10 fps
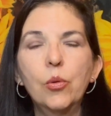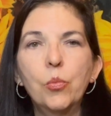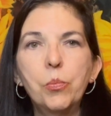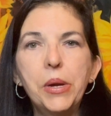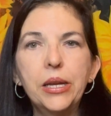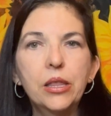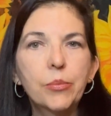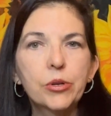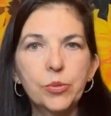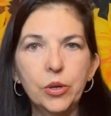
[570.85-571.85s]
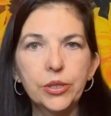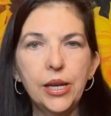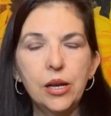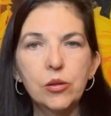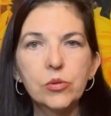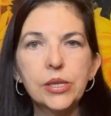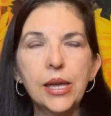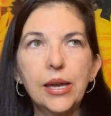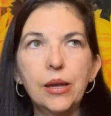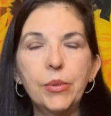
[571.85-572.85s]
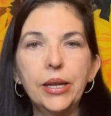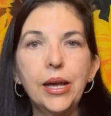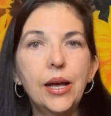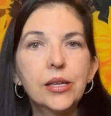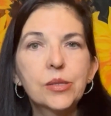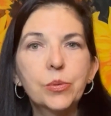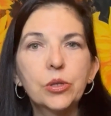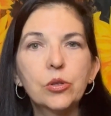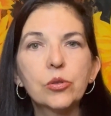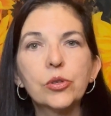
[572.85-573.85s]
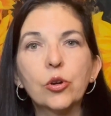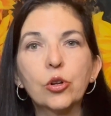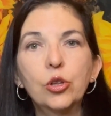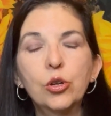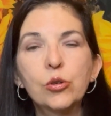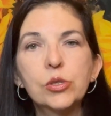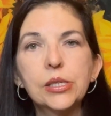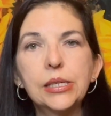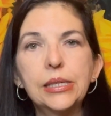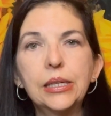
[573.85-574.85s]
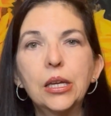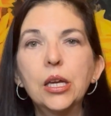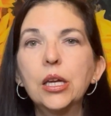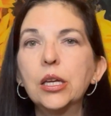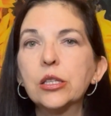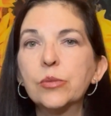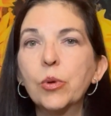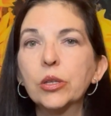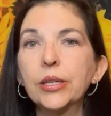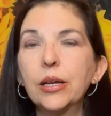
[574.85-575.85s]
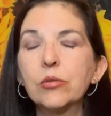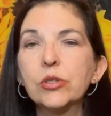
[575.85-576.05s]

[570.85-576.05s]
many of them are small towns, and many hospitals are closing in small towns.